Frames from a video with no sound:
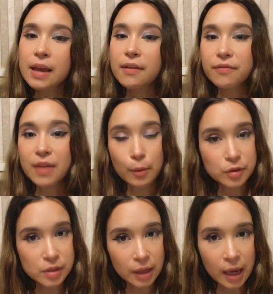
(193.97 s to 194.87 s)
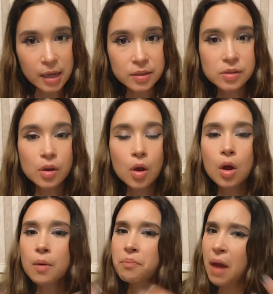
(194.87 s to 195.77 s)
If that was the case,
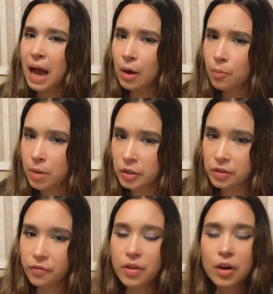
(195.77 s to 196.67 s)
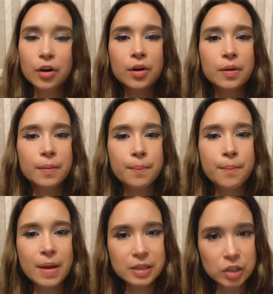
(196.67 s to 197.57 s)
how much of their
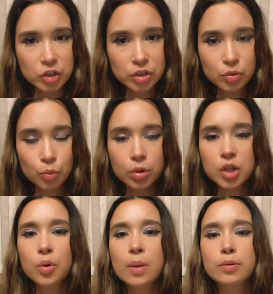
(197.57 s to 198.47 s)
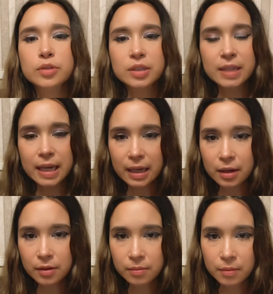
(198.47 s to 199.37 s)
message were you able to take
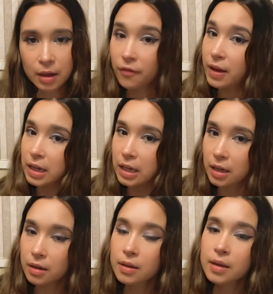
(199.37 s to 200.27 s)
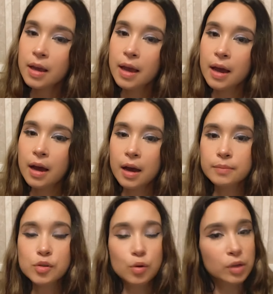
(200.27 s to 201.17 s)
in, if any?
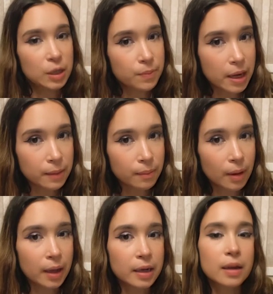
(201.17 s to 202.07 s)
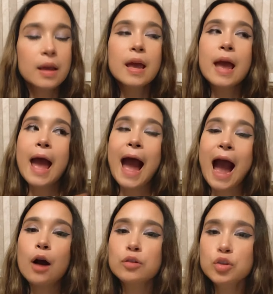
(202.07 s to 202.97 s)
So keep that in mind.
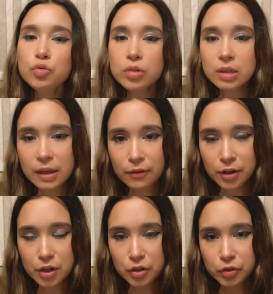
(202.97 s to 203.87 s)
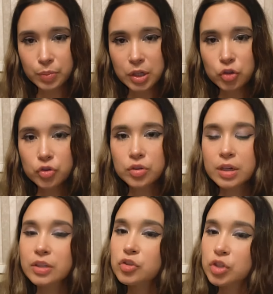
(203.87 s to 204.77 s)
How you deliver your speech
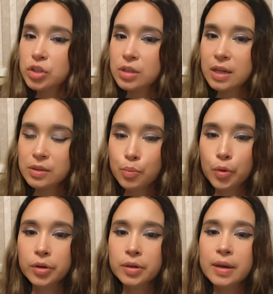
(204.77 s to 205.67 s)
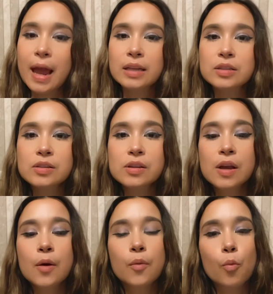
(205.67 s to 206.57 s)
is just as important as
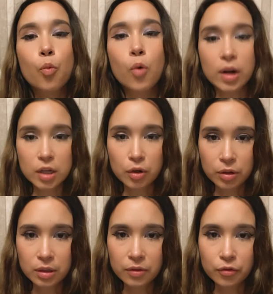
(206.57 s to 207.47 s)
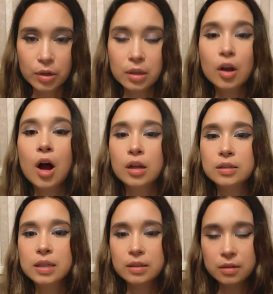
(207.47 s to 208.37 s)
what you're delivering, the
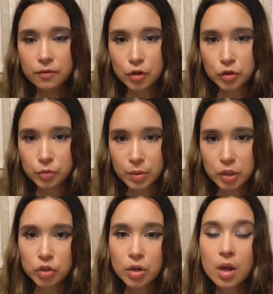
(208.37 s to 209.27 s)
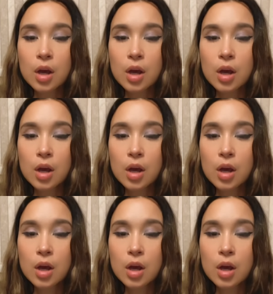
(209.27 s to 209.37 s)
content of your speech.